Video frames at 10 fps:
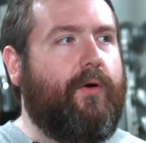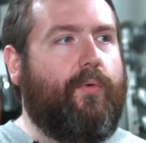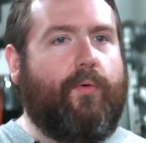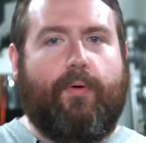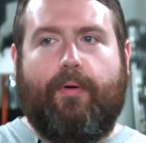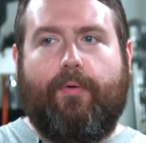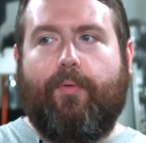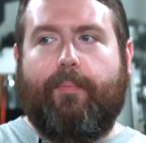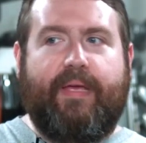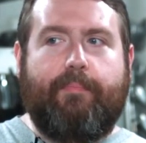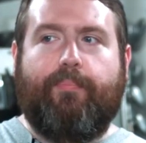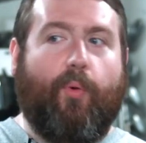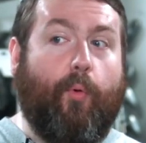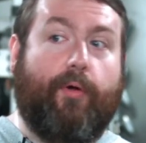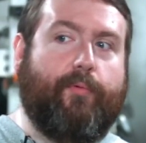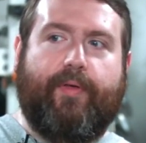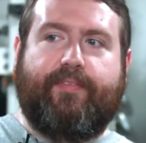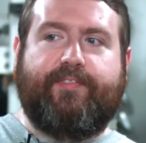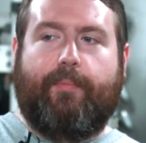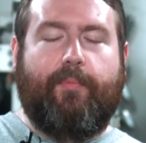or or be born with
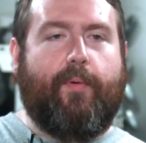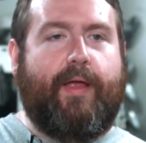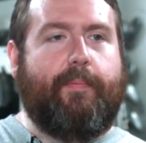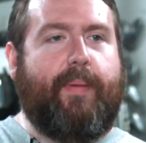some great